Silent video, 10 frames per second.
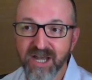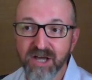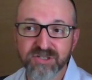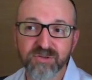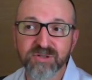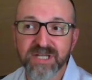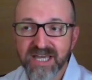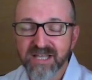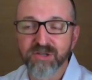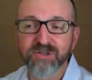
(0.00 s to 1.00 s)
also
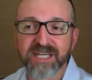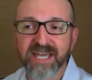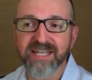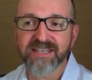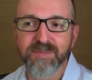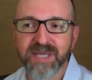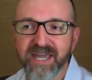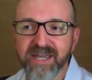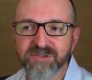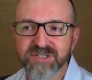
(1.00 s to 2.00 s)
looking at the
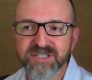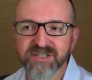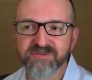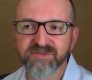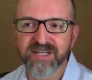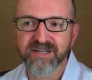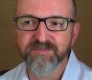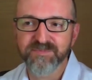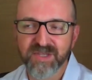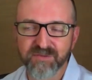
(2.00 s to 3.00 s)
behaviors of
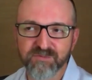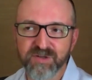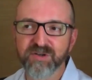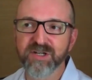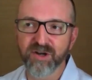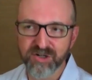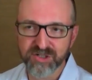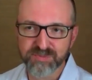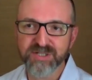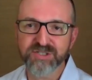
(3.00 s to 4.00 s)
very
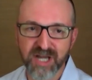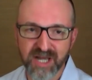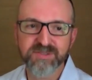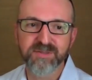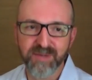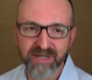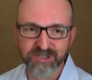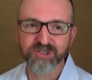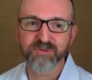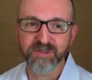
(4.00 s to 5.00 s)
large print jobs and making
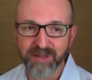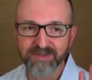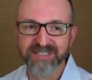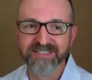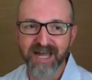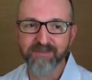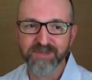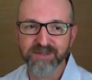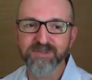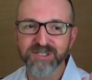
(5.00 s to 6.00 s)
sure that maybe to stop
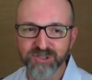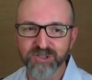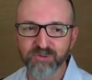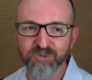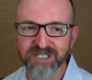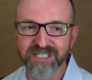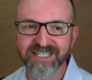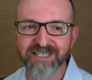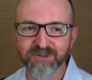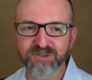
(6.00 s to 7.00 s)
them, because you don't really
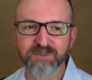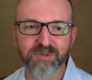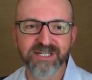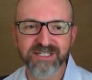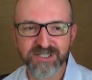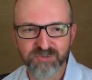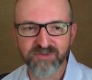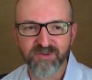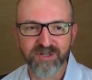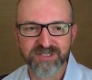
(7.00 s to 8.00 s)
need those to print, because
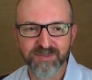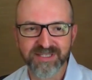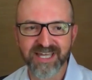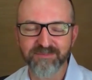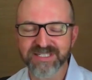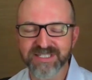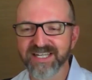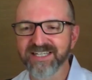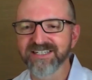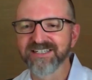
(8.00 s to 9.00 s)
we've always made that
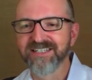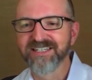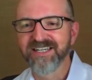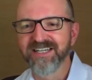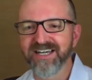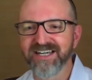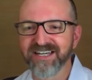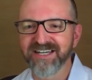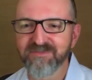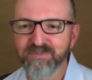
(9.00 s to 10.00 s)
mistake
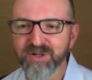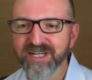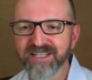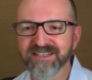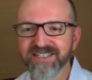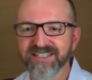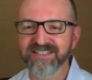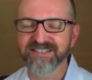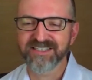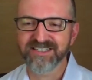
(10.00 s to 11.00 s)
printing
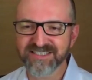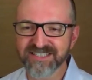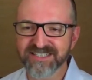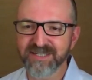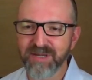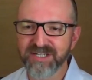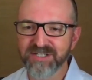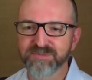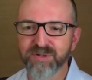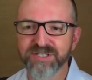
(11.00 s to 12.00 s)
the
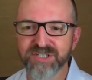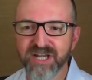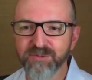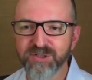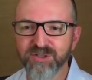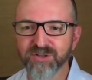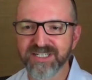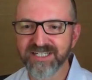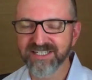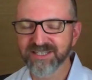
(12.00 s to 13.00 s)
60-page print job when you only
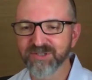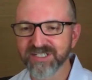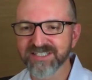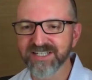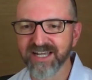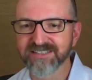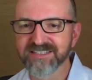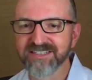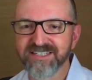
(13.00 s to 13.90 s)
needed 3 slides.